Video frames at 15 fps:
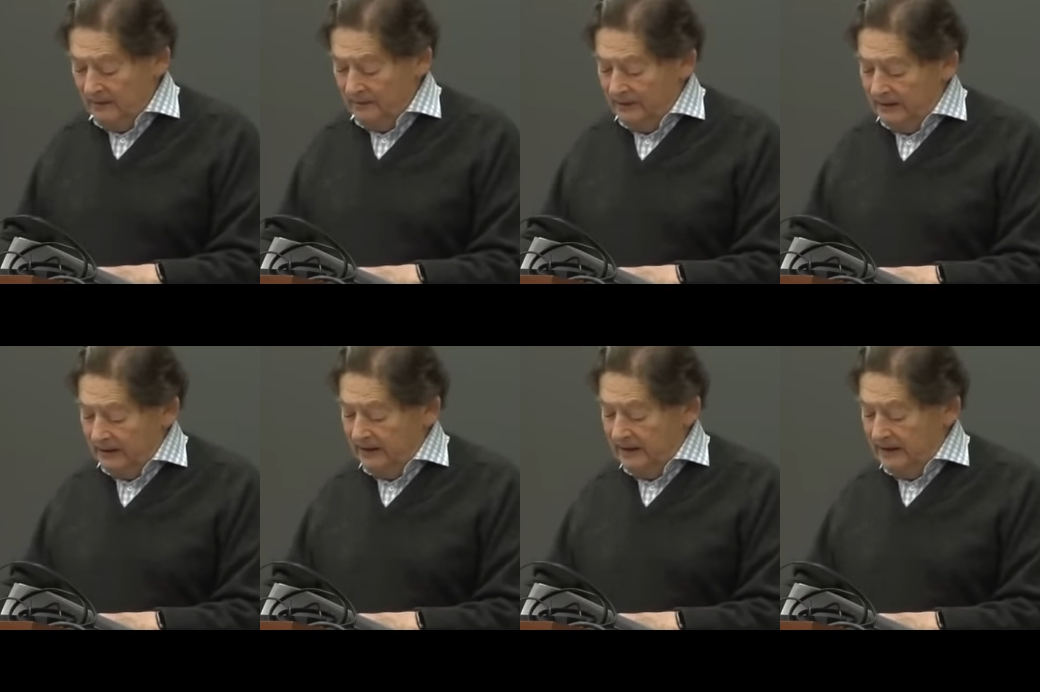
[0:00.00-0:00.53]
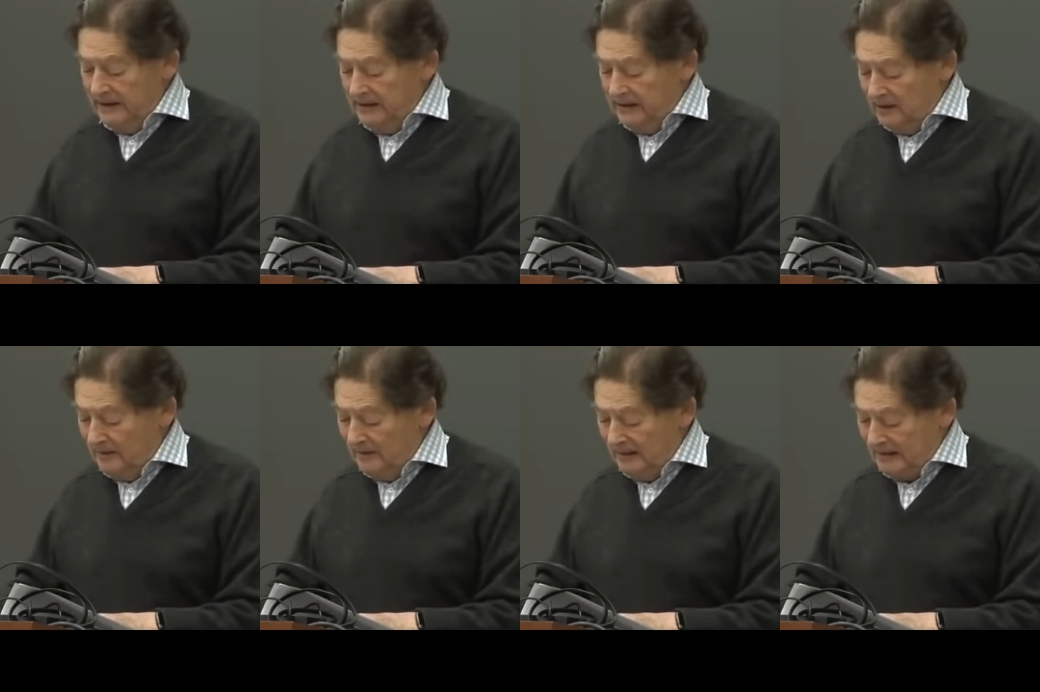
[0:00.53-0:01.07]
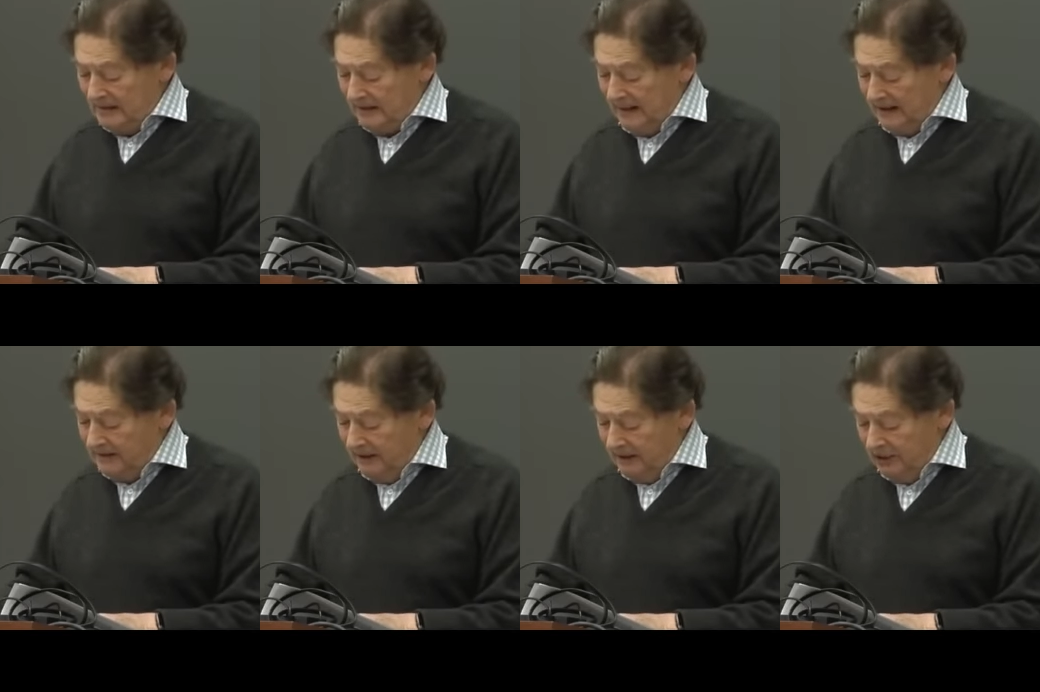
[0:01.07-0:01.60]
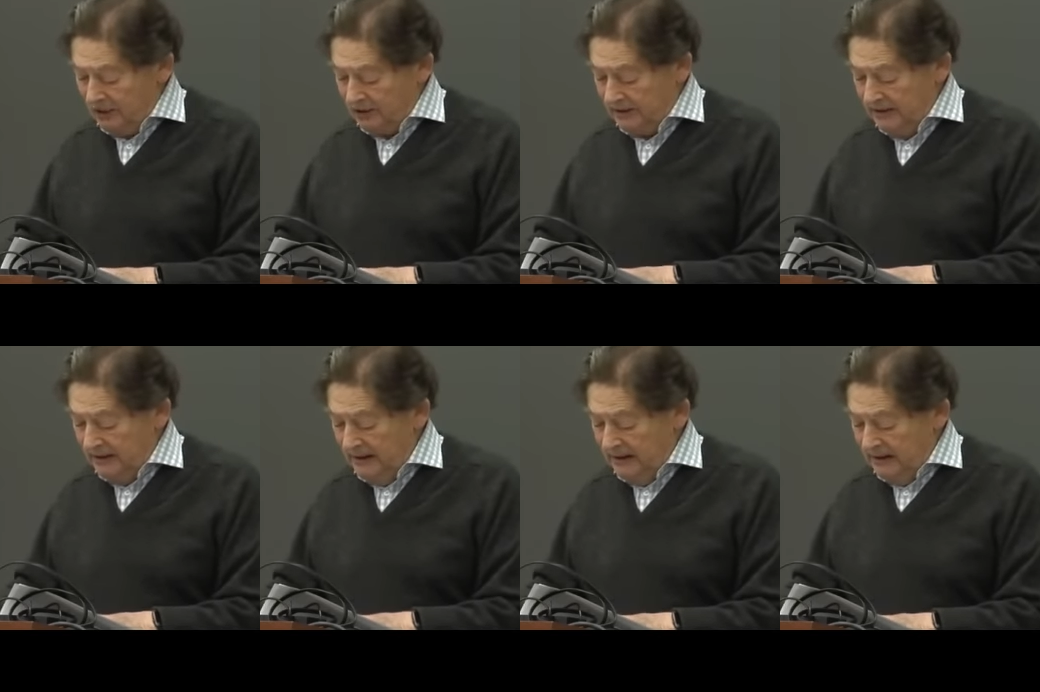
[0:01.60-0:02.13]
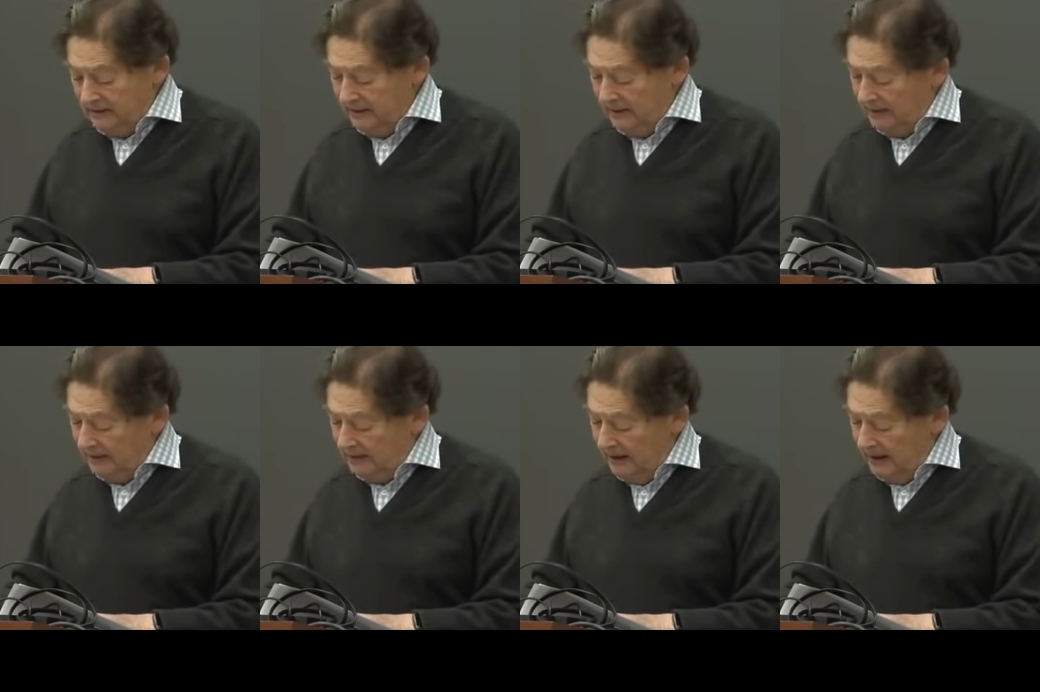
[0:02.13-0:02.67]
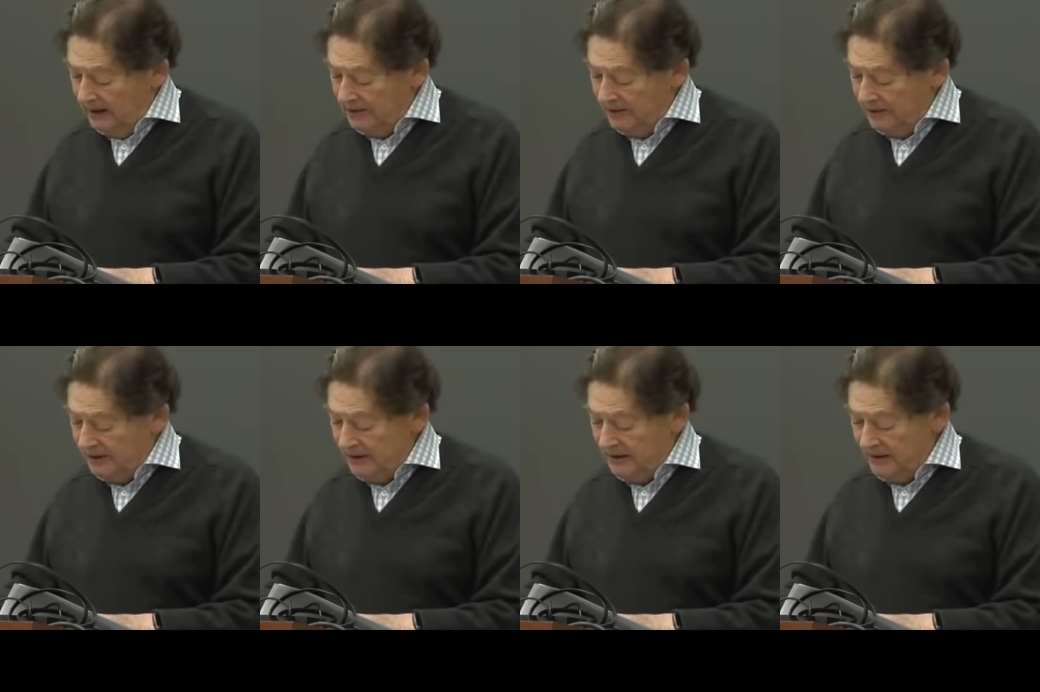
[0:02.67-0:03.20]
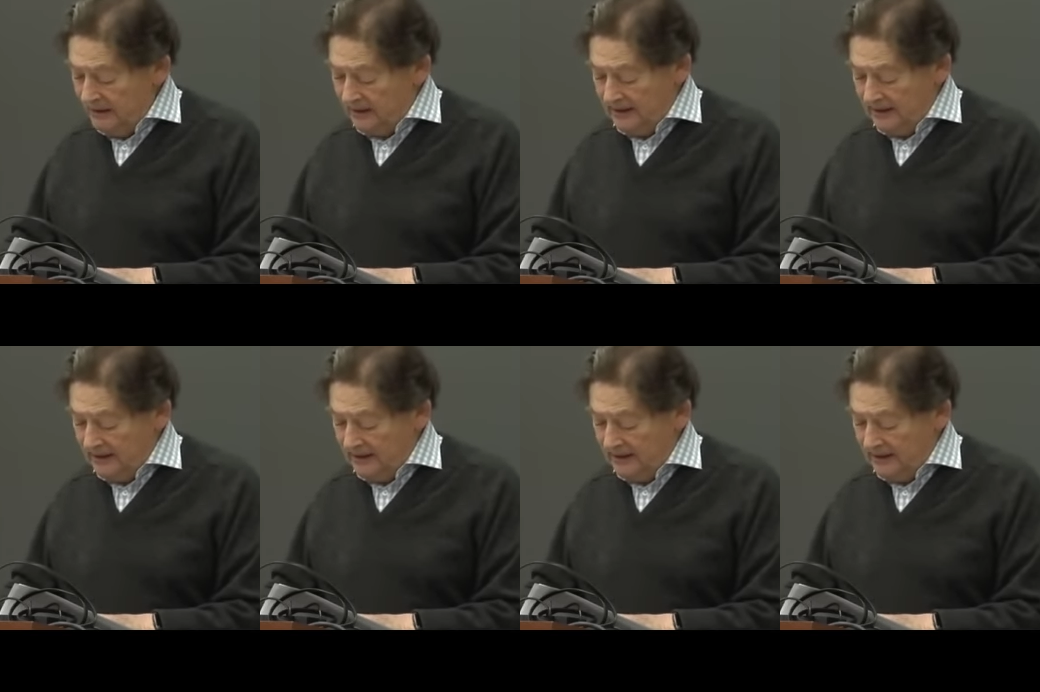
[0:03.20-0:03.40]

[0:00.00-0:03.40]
bringing economic stagnation to the largest